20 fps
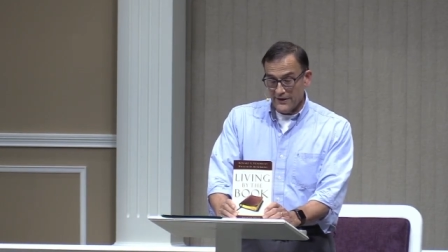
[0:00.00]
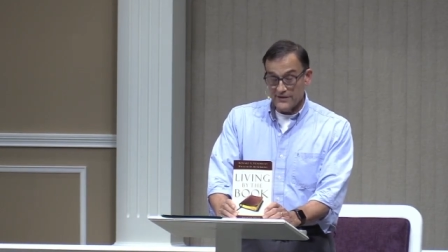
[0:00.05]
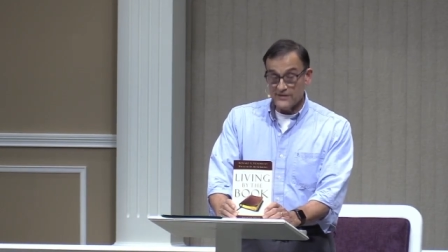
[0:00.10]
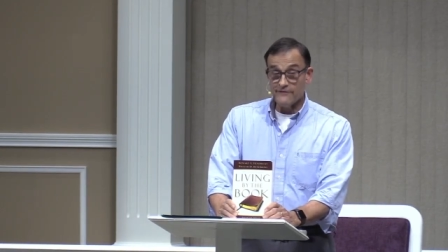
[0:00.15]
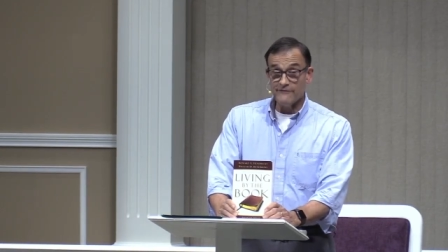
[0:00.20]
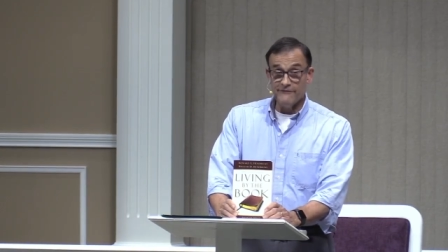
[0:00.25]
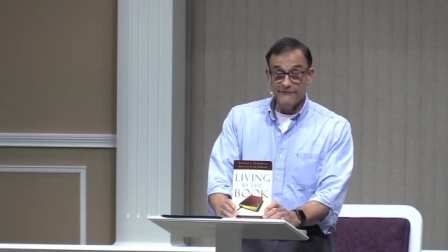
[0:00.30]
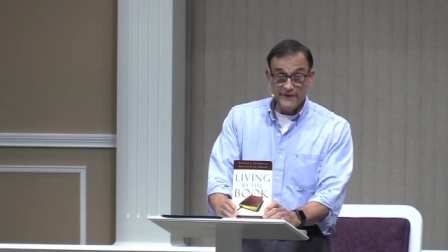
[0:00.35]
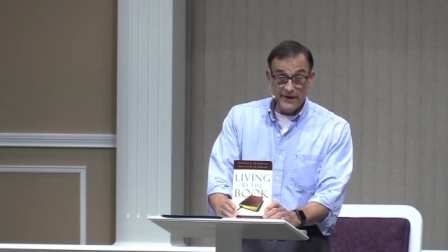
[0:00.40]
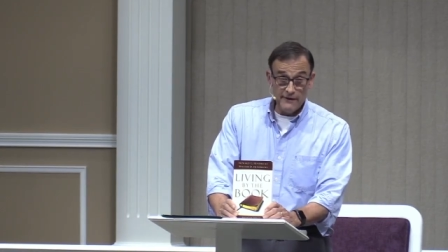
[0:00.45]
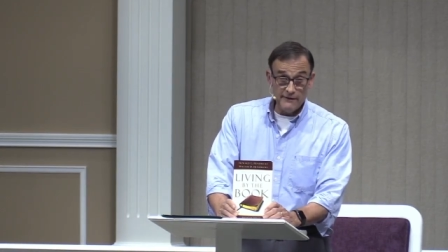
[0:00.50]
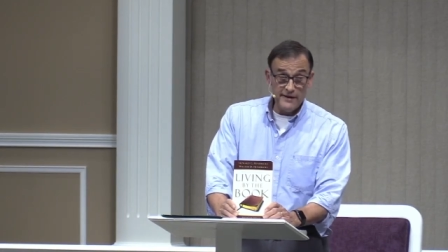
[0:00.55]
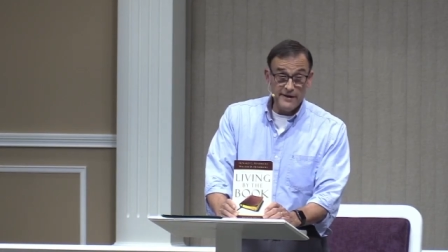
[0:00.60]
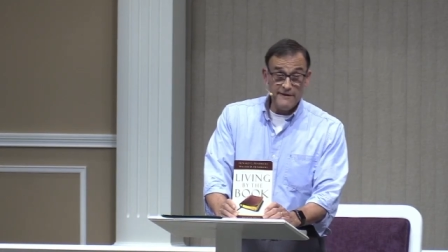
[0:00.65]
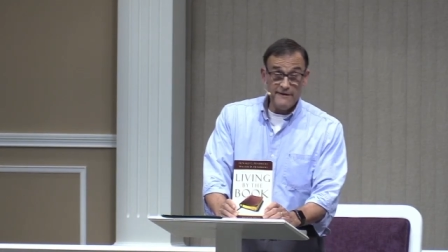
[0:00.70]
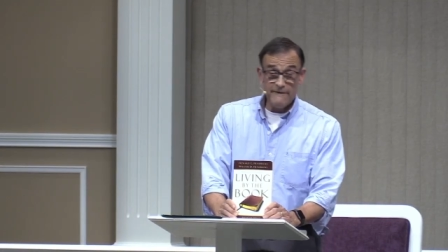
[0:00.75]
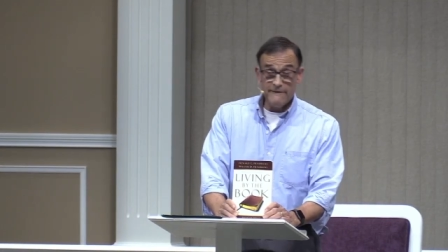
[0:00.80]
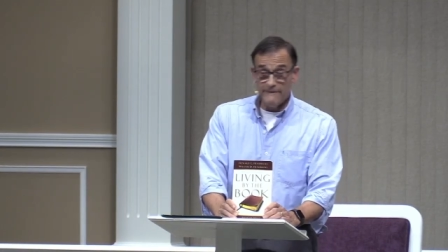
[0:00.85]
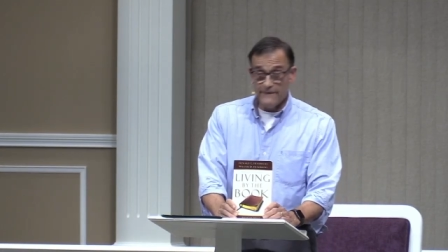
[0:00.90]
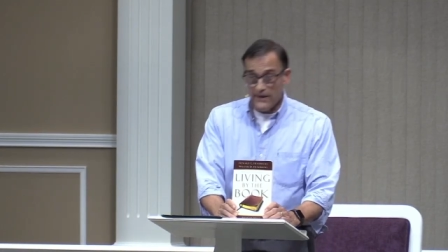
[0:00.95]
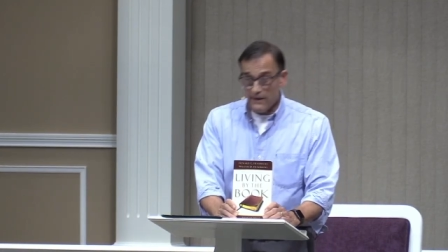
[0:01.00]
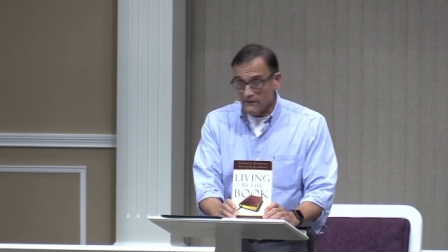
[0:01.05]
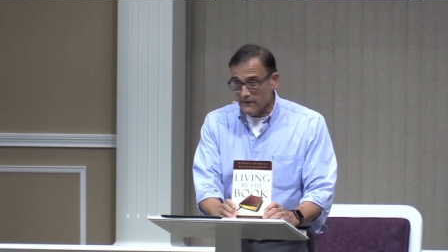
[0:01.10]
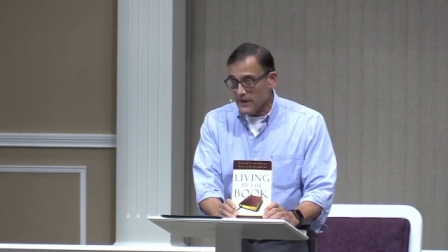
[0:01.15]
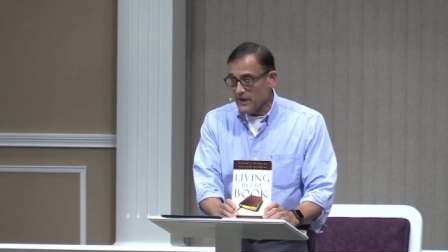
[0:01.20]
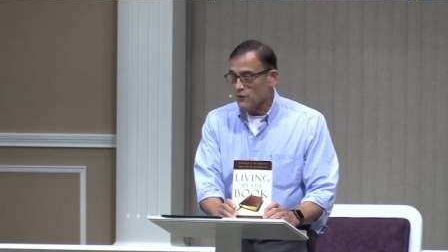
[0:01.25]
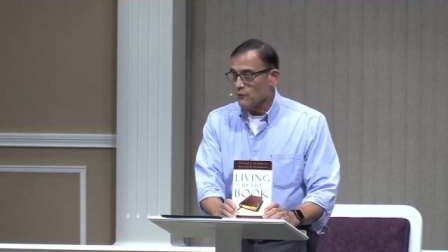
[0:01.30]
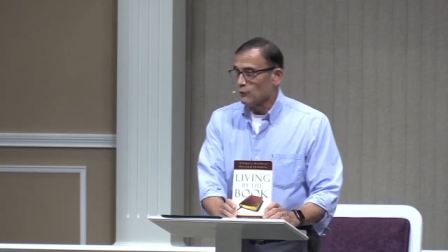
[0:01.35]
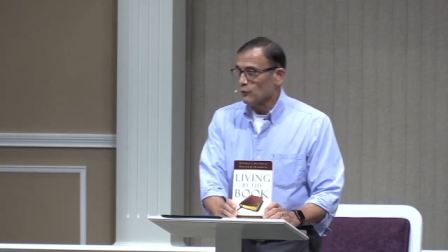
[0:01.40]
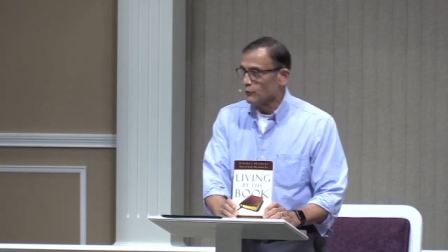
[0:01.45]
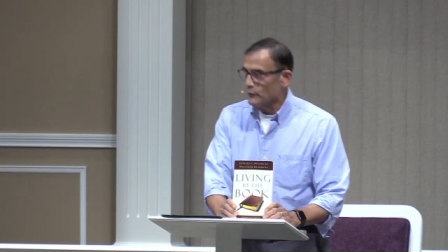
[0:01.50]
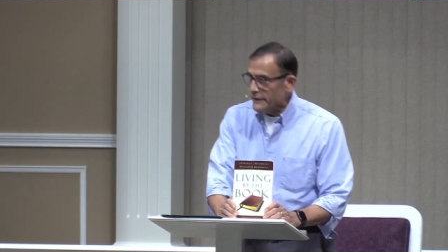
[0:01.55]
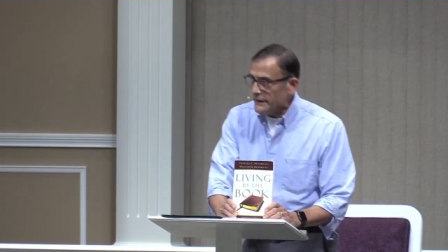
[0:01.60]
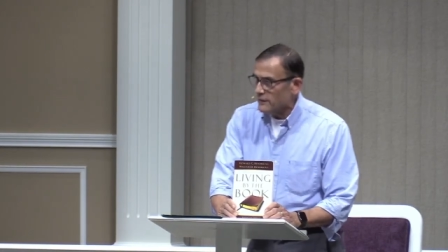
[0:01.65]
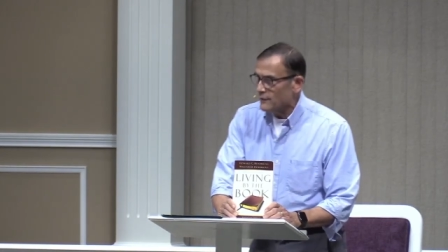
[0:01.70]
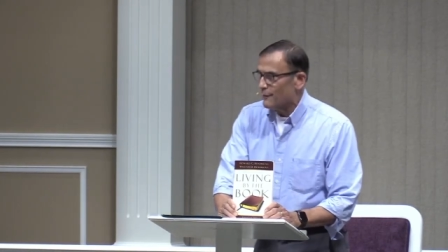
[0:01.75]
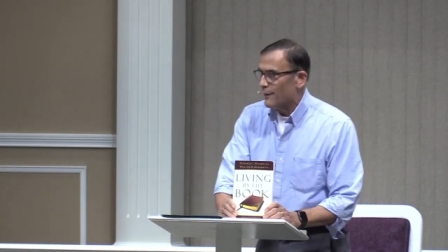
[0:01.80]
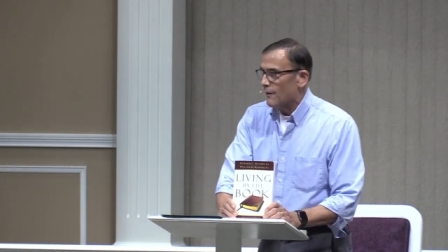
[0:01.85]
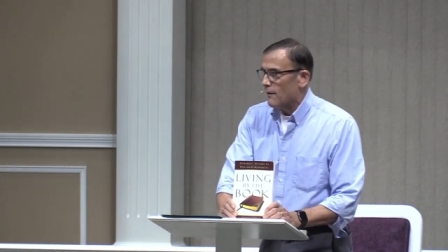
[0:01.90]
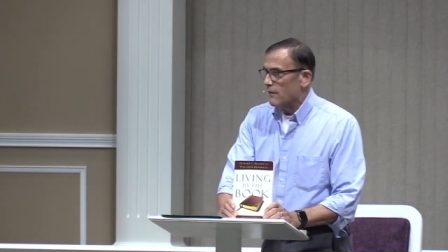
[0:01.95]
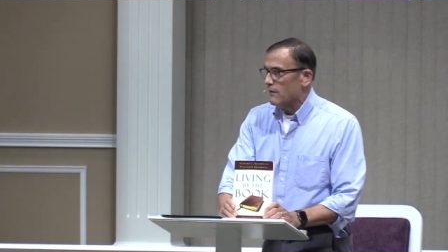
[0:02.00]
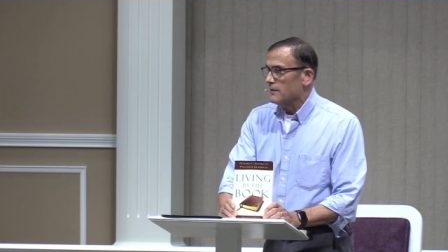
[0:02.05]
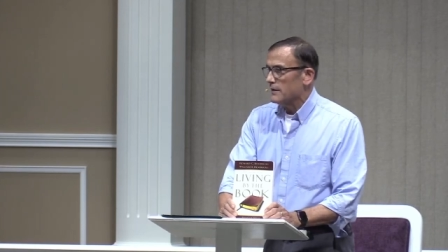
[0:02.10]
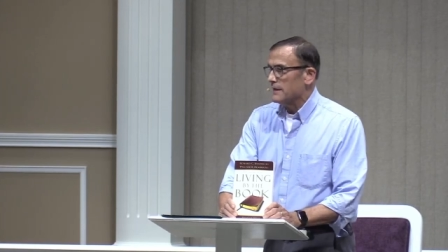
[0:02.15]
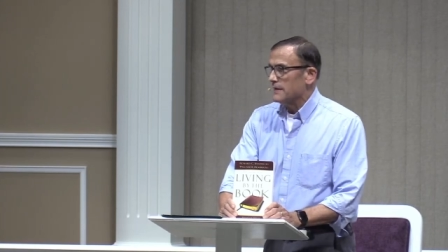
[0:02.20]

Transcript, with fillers: It's very, very readable.